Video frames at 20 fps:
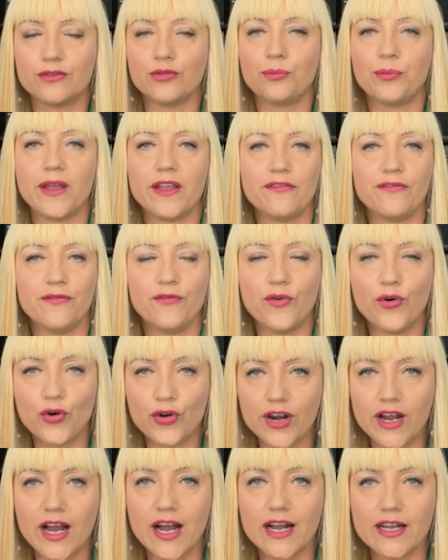to pay
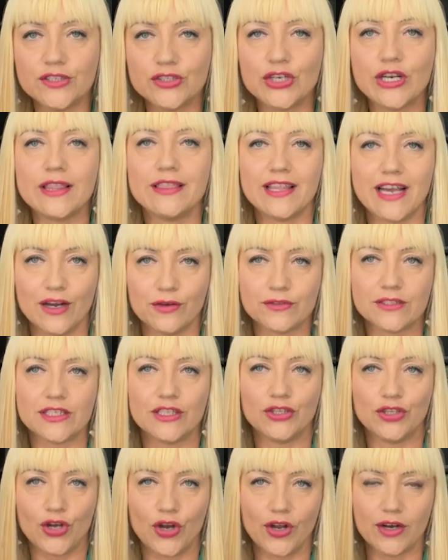
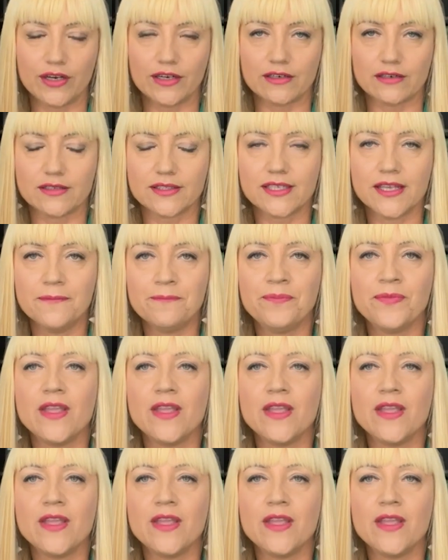$400,000.